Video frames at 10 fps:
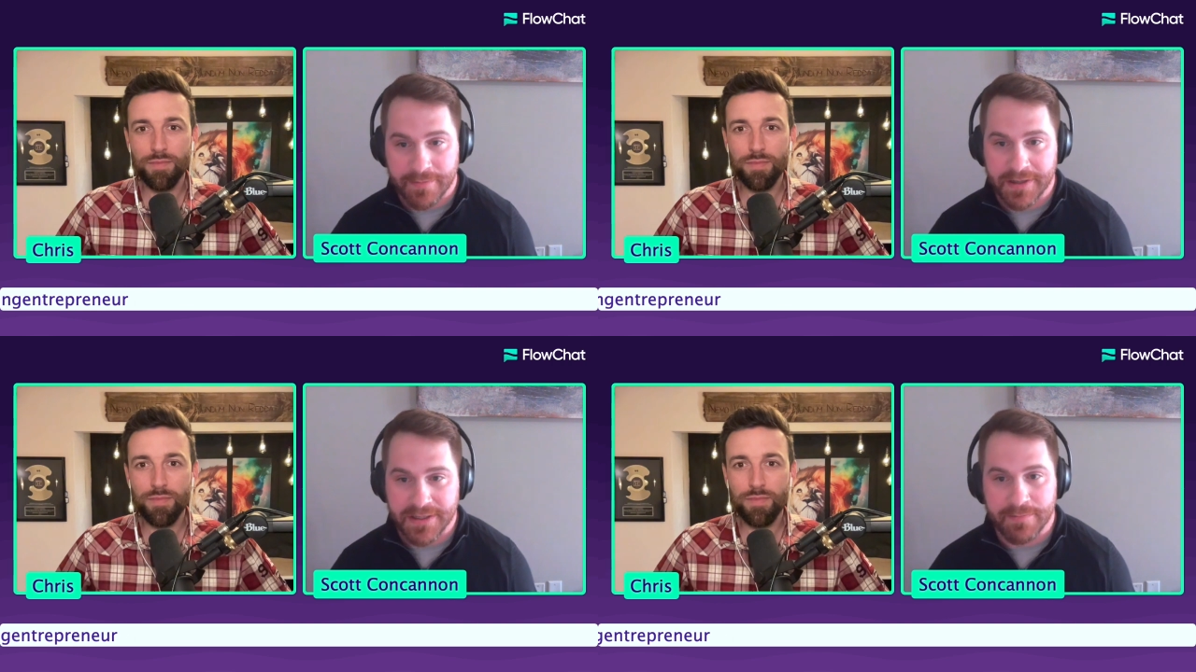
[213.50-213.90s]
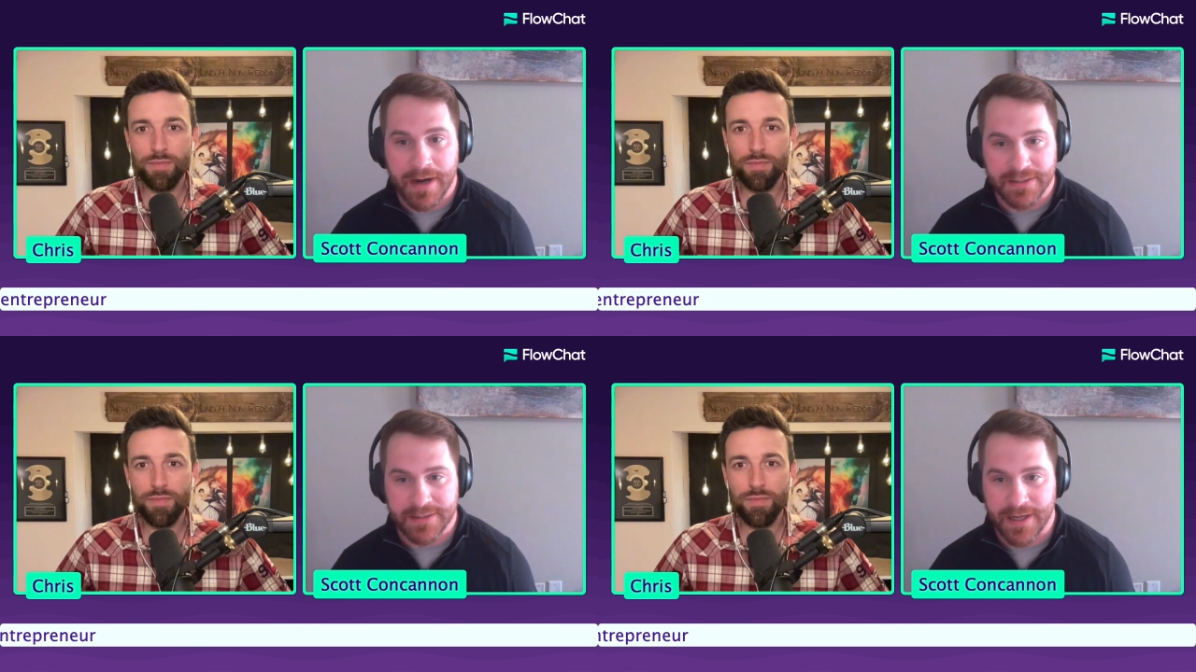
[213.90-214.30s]
Speaker 1: somebody's
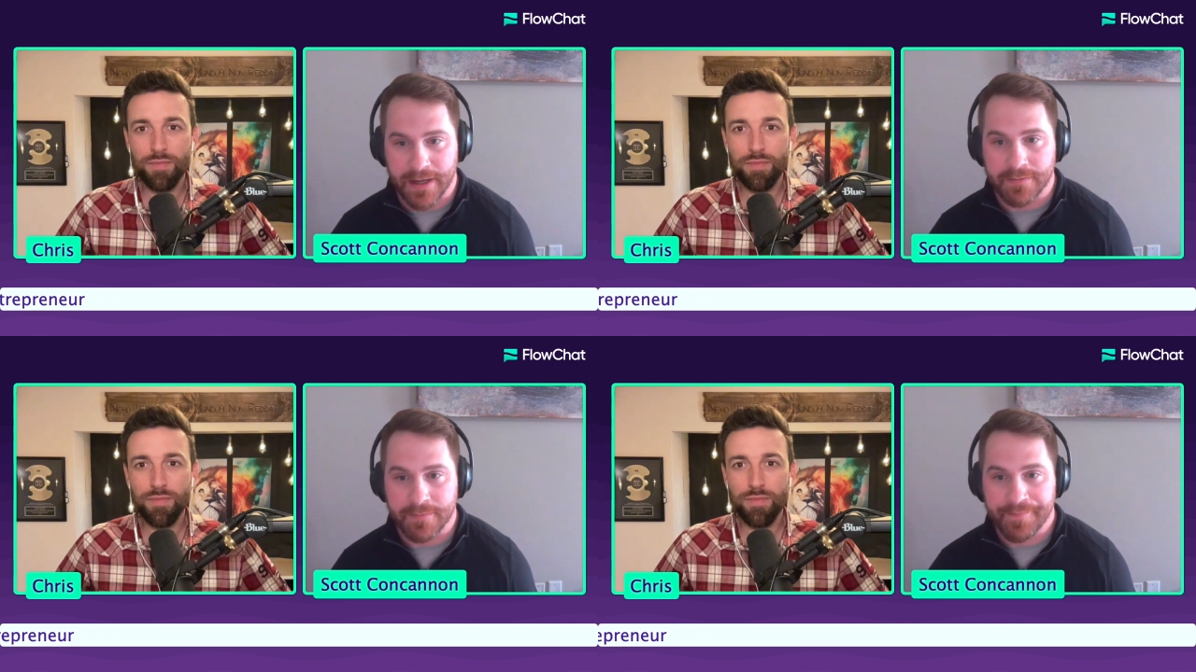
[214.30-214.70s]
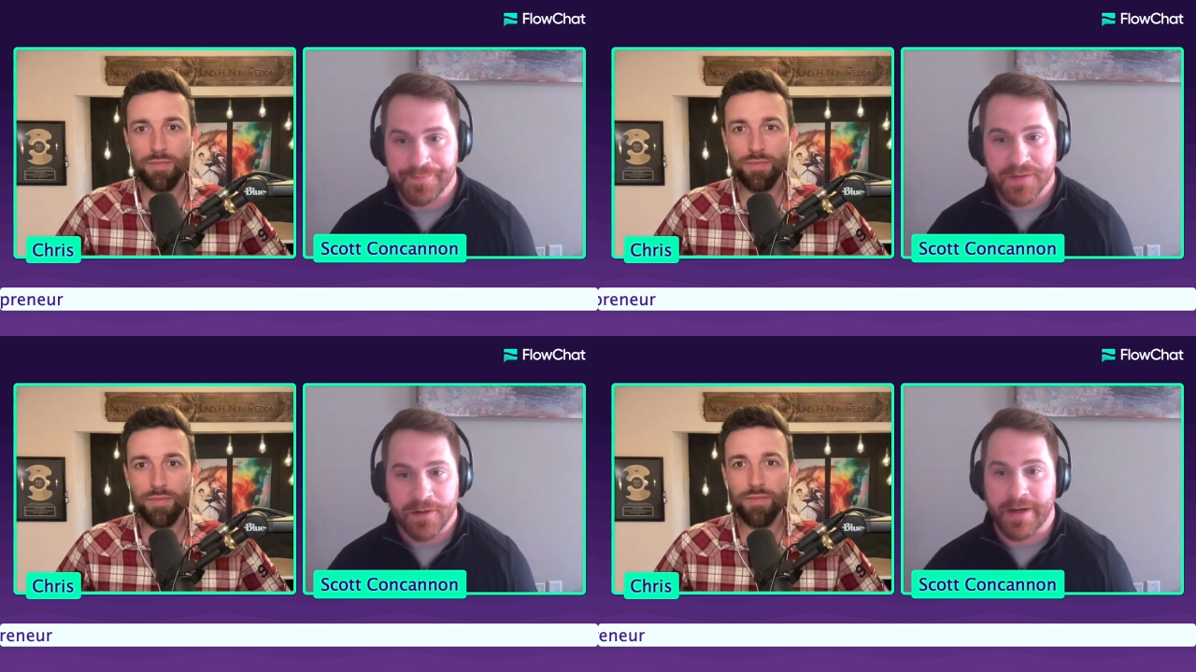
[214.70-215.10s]
mindset.
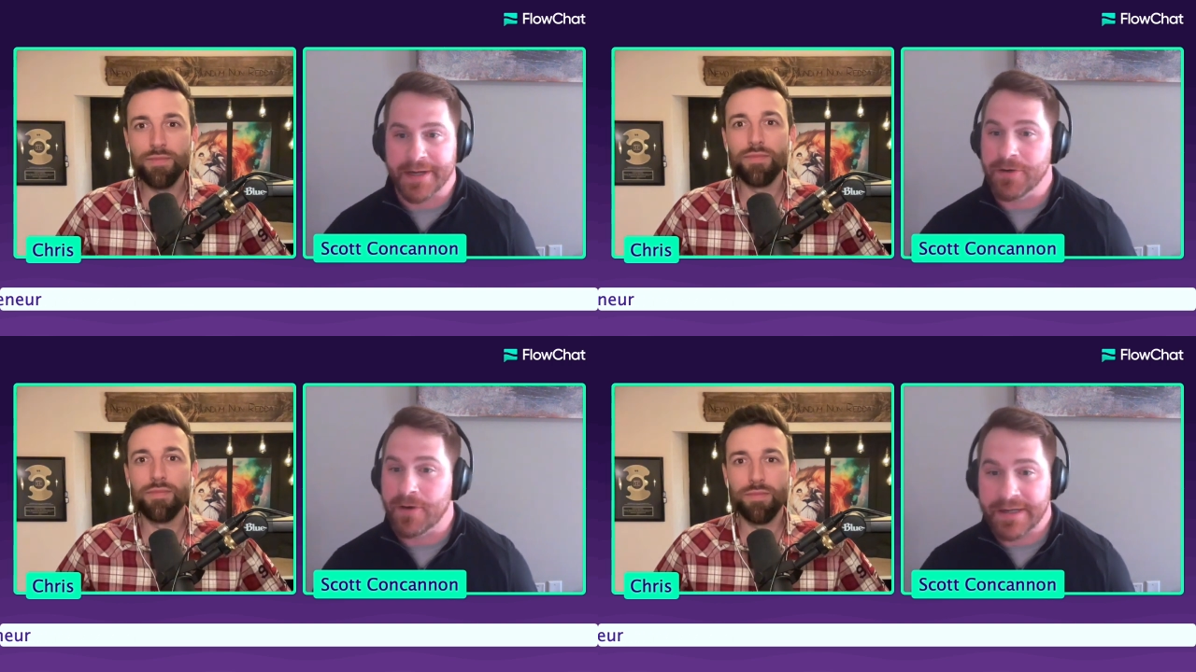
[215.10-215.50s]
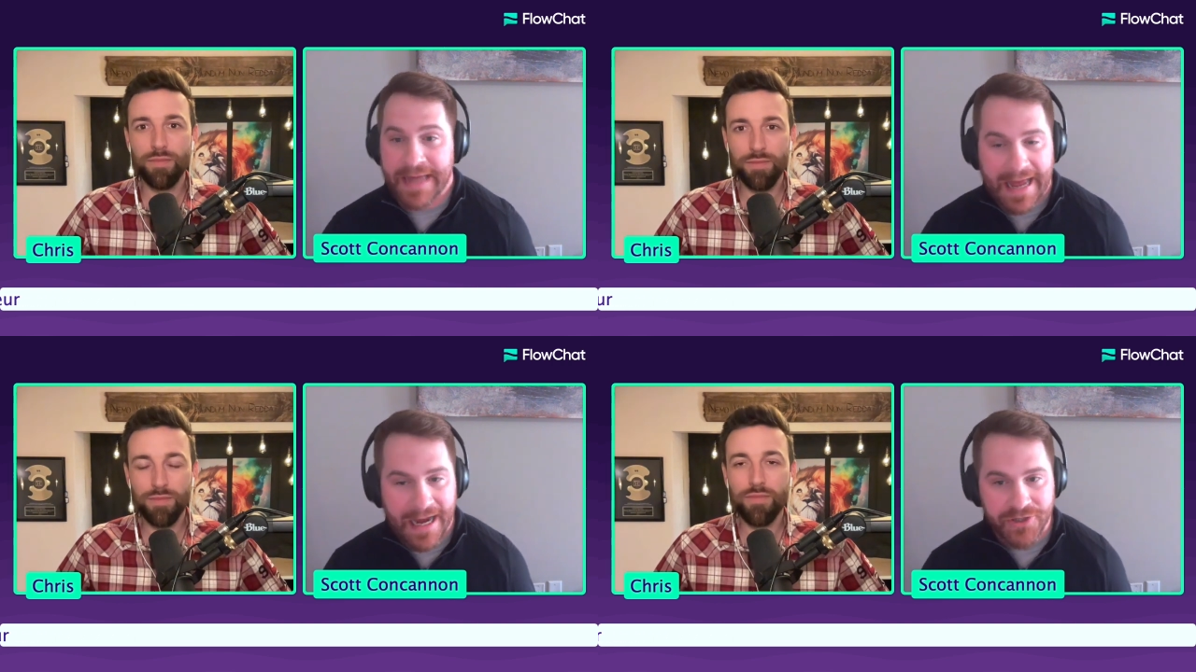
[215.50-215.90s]
Like, you're
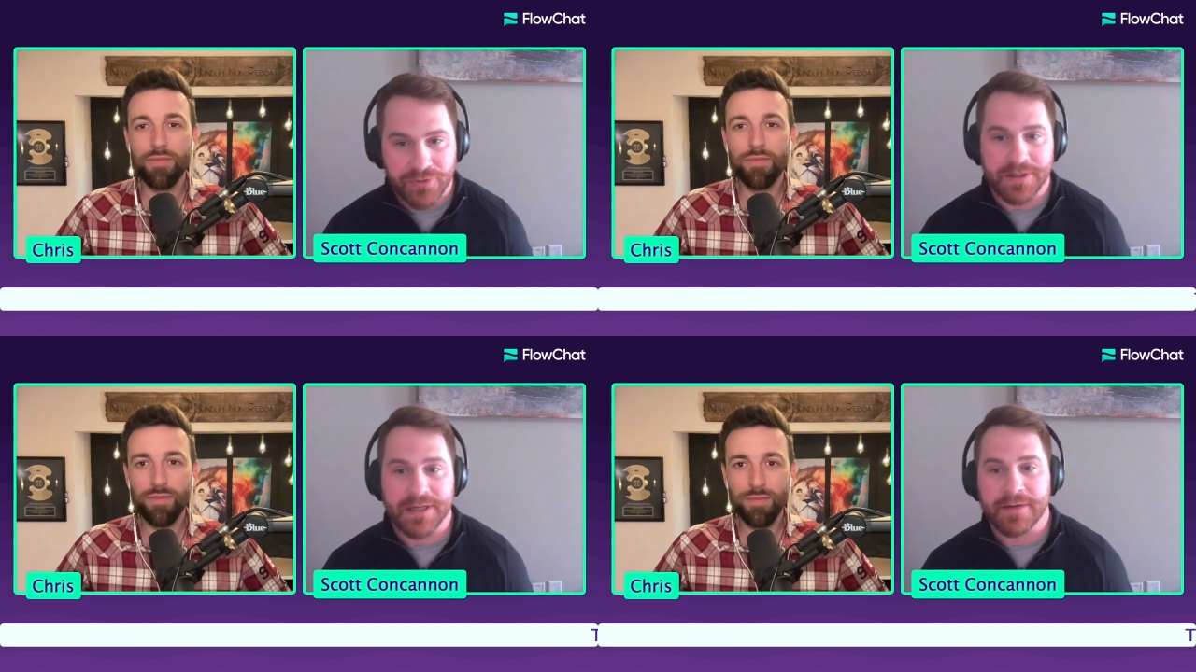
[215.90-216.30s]
actually